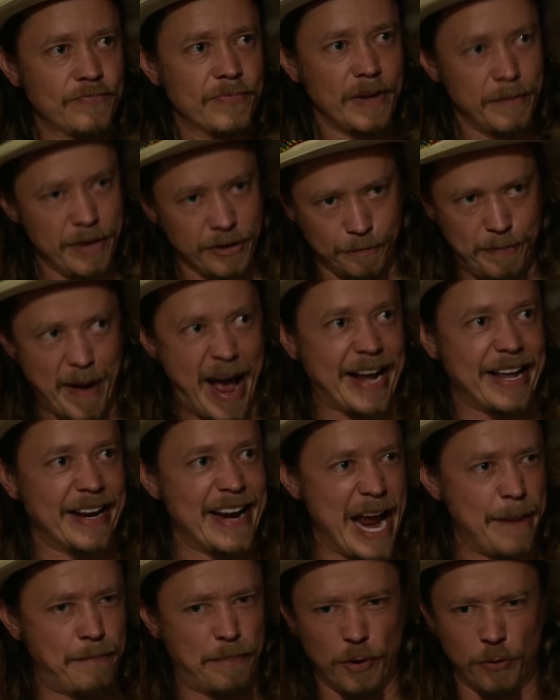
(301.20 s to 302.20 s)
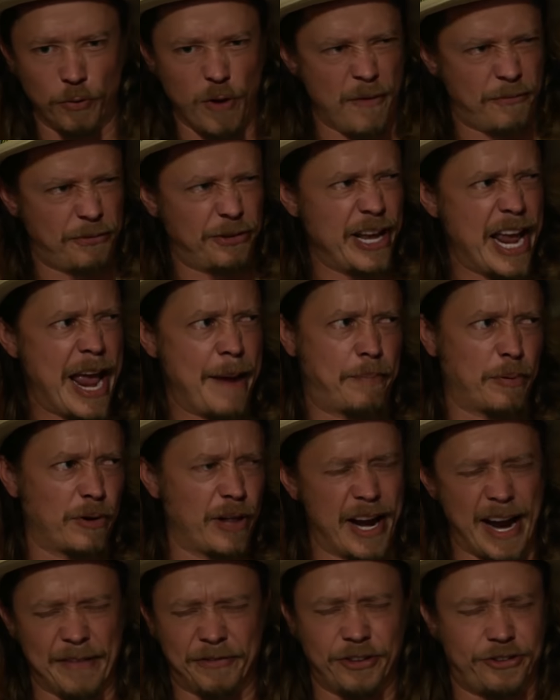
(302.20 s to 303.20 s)
This is back in April, roughly April.
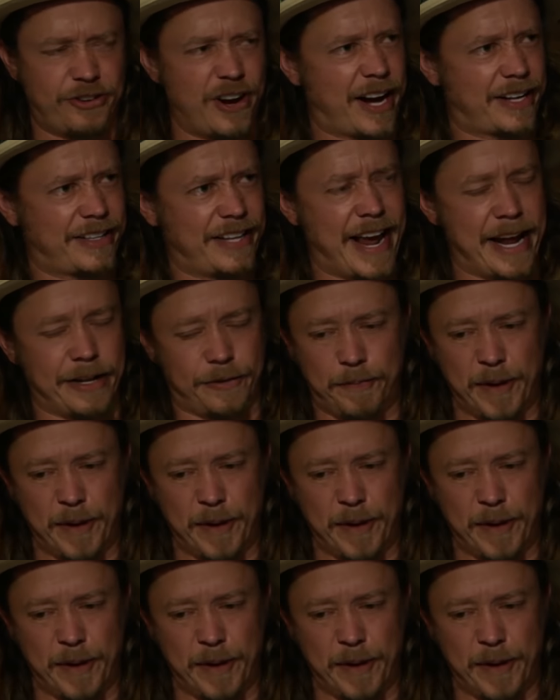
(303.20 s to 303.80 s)
I'd have to check dates,